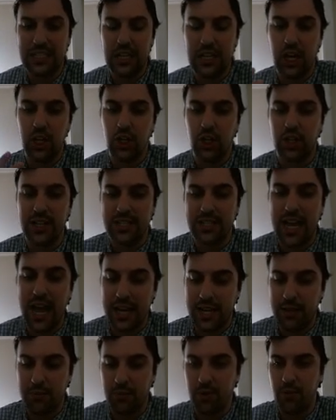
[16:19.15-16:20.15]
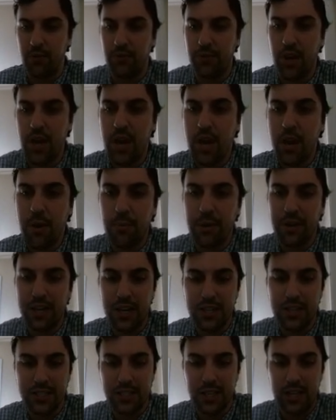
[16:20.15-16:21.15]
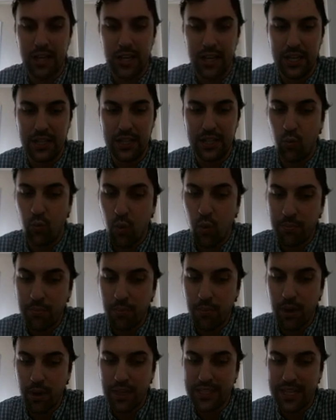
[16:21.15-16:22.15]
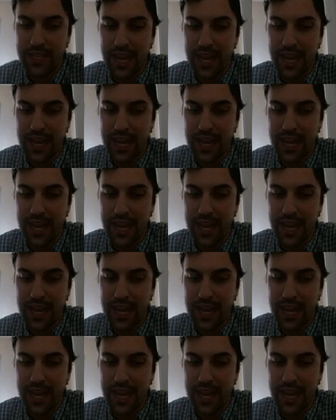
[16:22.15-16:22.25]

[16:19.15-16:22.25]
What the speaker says: a good attacking move because it's 1 point,